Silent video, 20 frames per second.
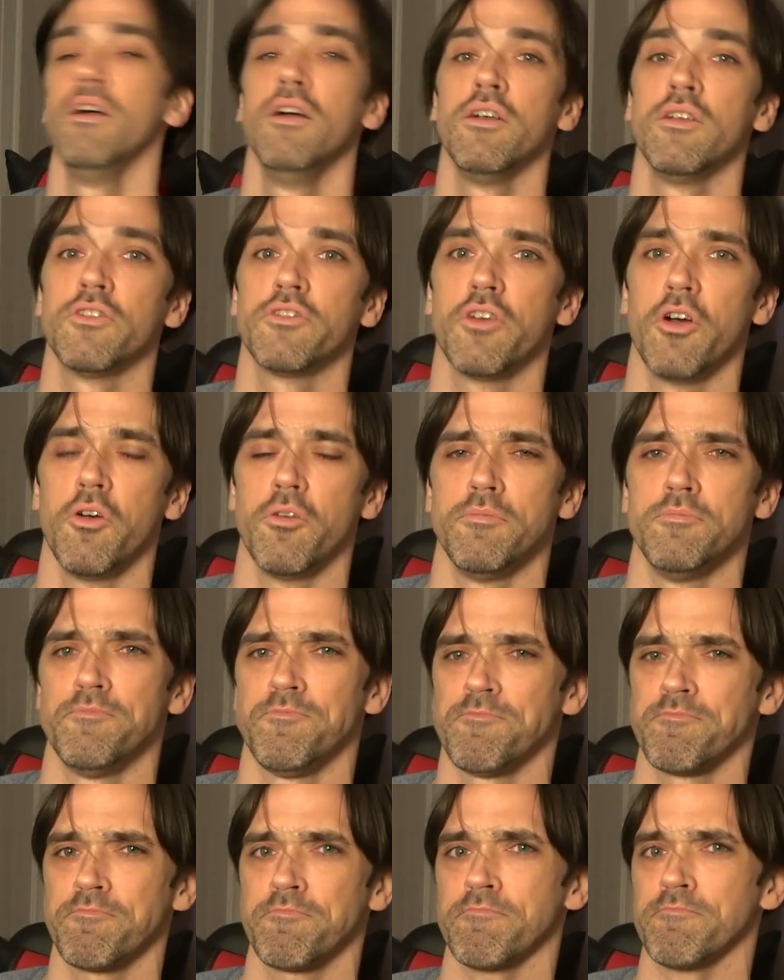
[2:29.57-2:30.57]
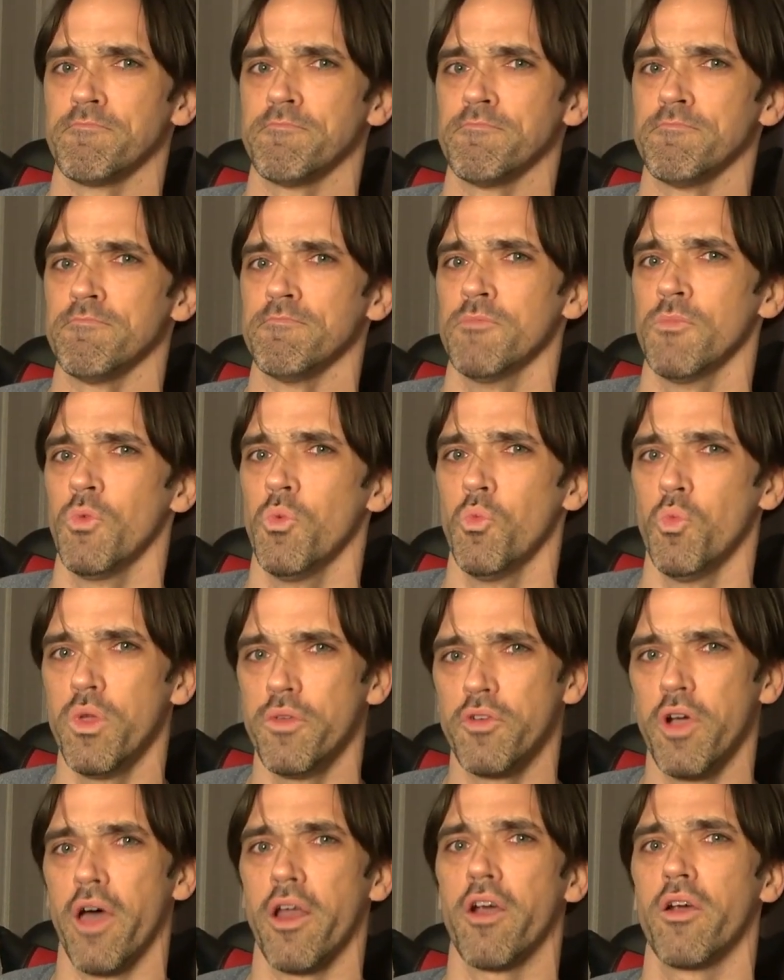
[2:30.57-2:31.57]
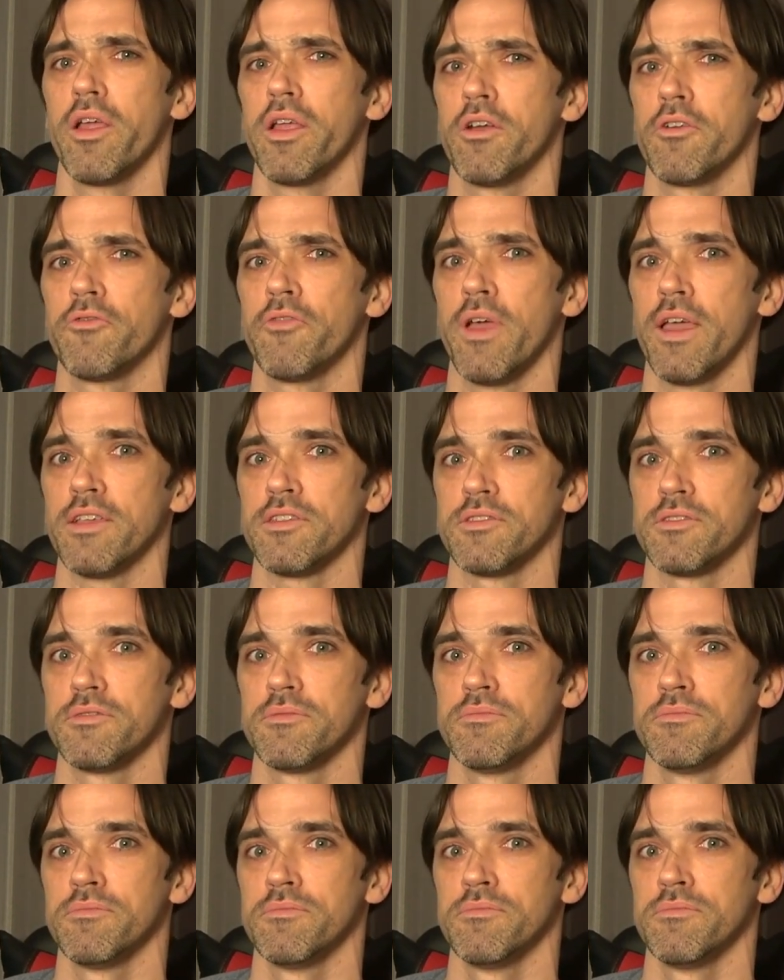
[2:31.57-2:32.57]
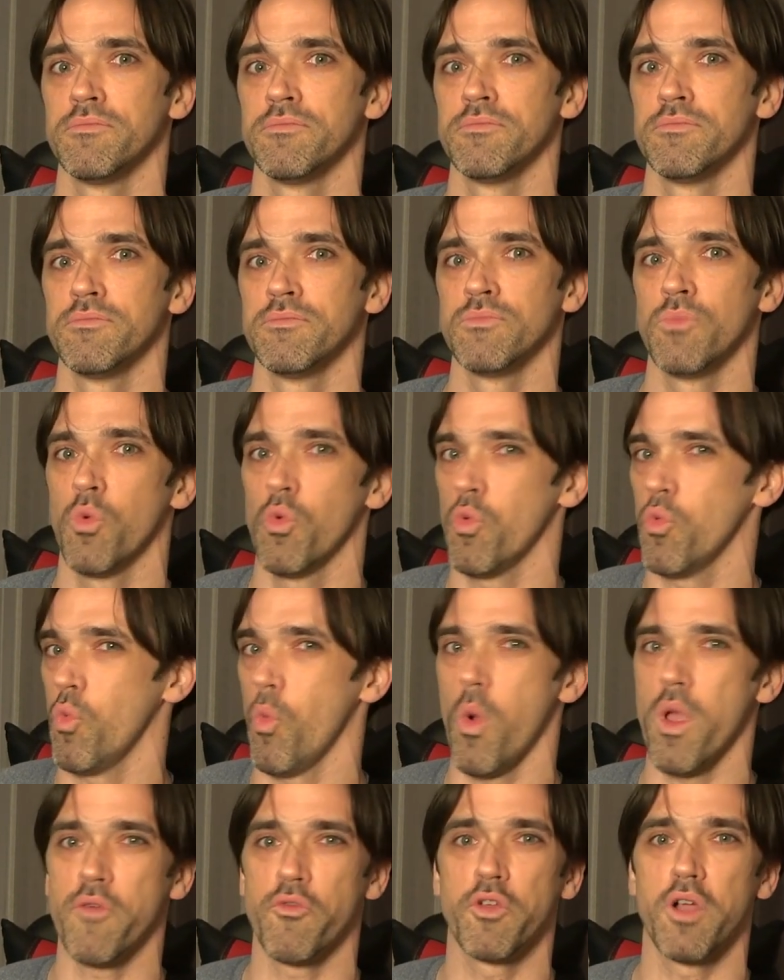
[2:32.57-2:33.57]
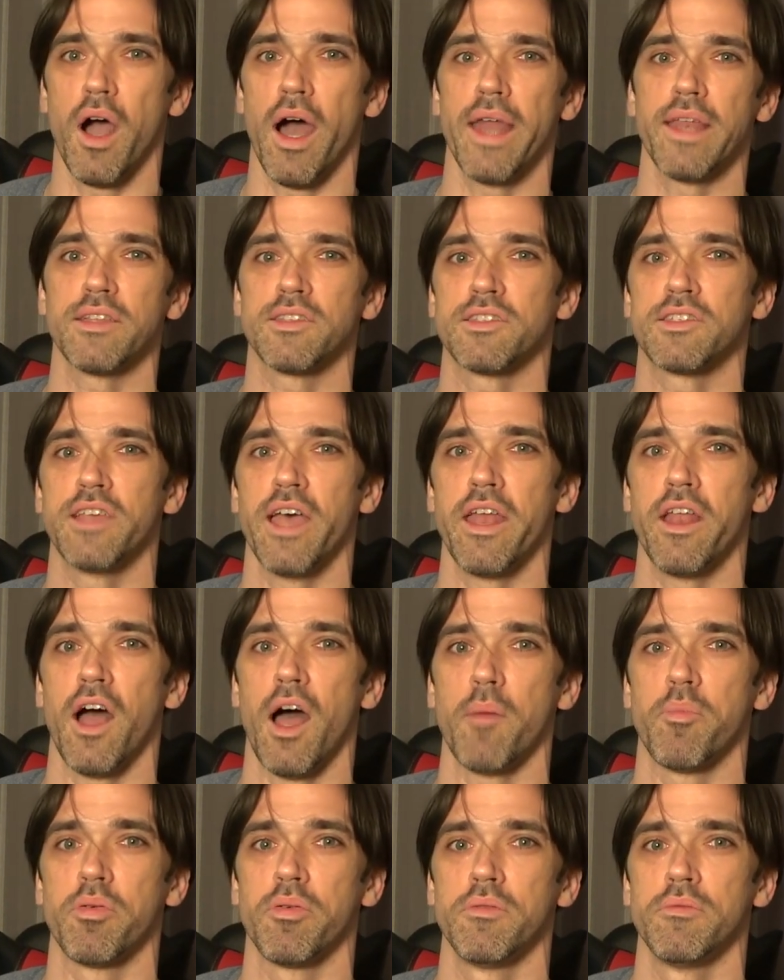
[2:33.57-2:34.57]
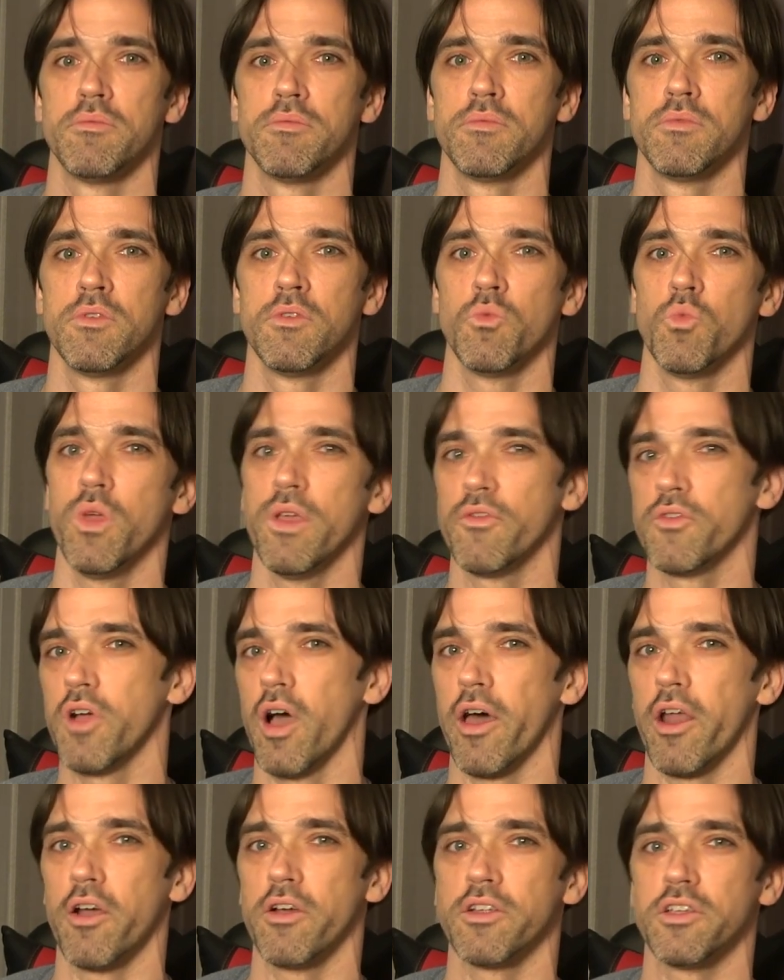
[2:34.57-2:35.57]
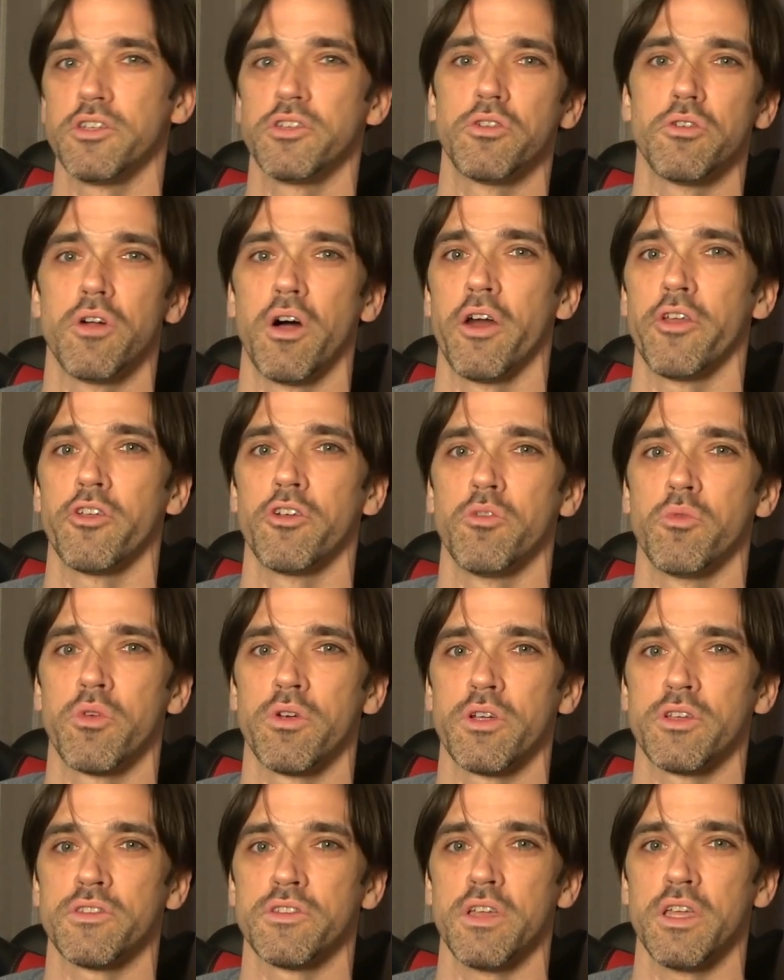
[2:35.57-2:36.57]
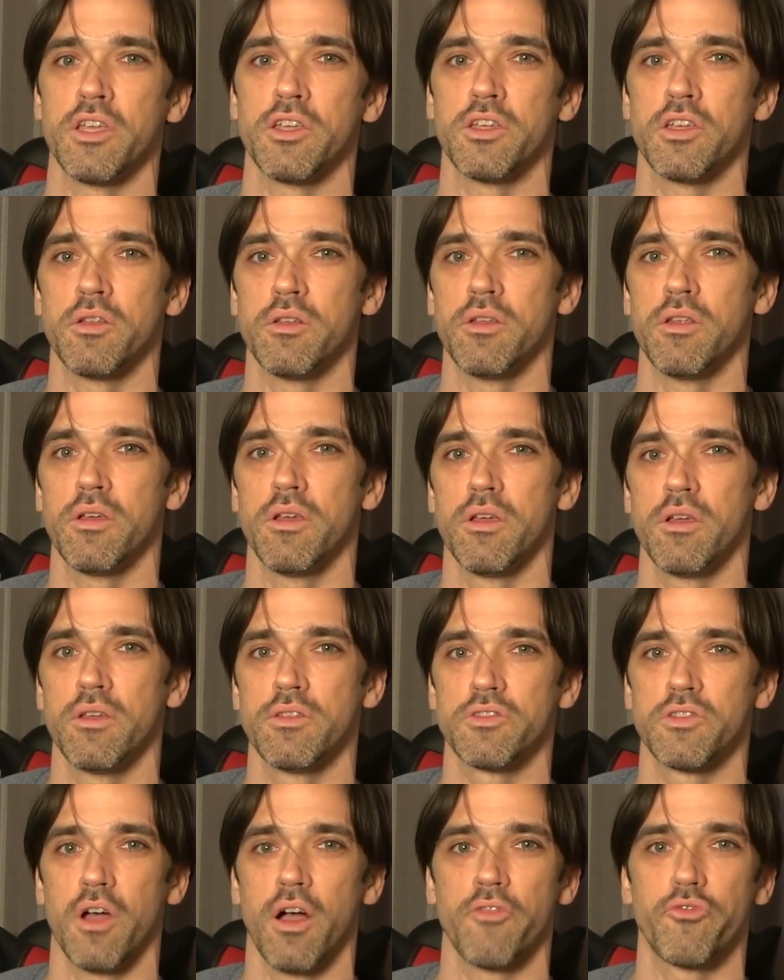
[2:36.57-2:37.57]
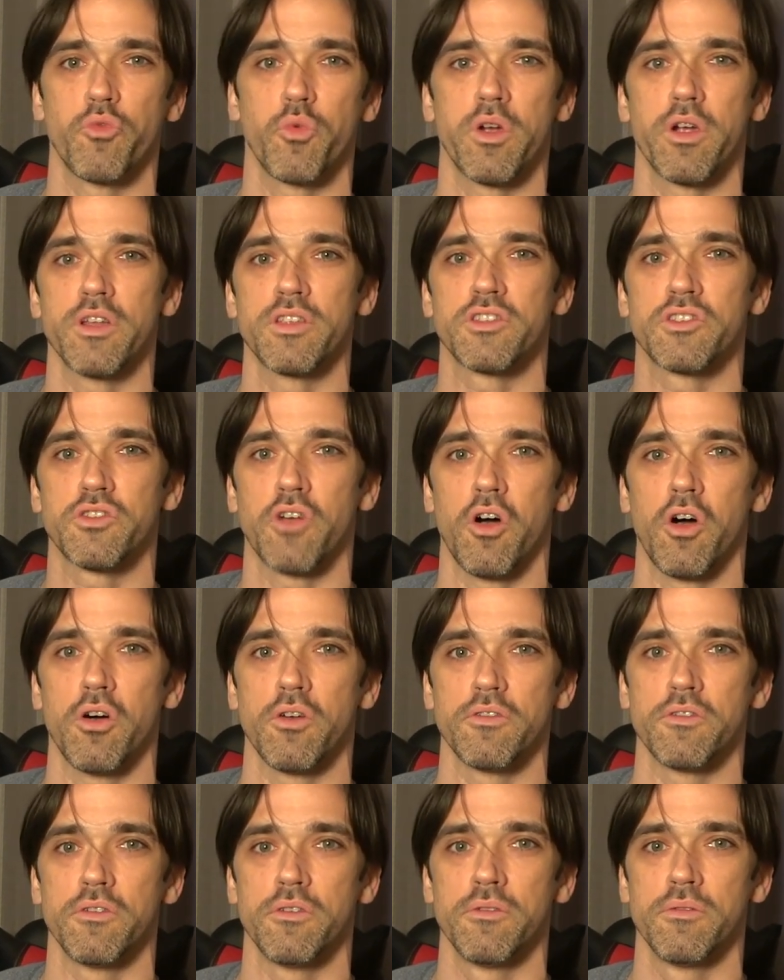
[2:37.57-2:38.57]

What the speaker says: So, we've got our interface. We've got it set up. We've got our digital audio workstation software installed.